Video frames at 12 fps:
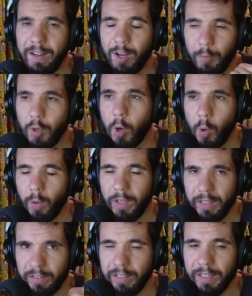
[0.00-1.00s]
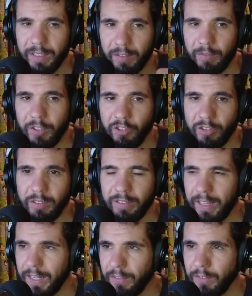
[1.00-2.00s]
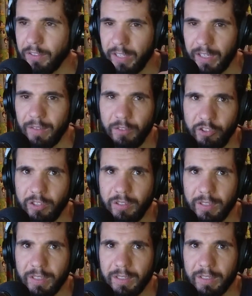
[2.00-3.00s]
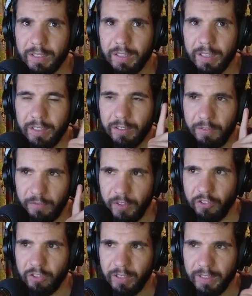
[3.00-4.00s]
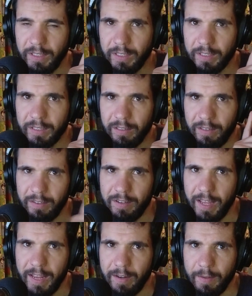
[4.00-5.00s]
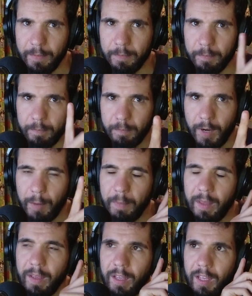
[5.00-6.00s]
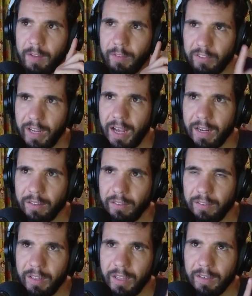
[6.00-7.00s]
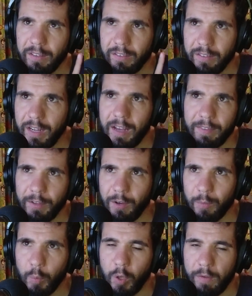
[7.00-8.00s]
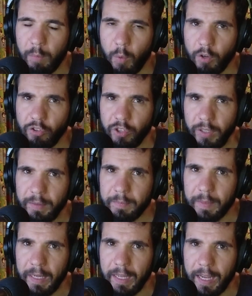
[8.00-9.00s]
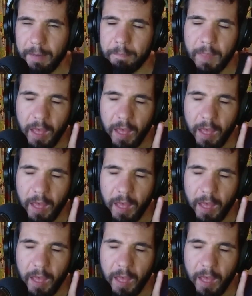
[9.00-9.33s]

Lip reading: I'm calling it television. Television is officially dead, right? For starters, there's nothing on worth watching, okay?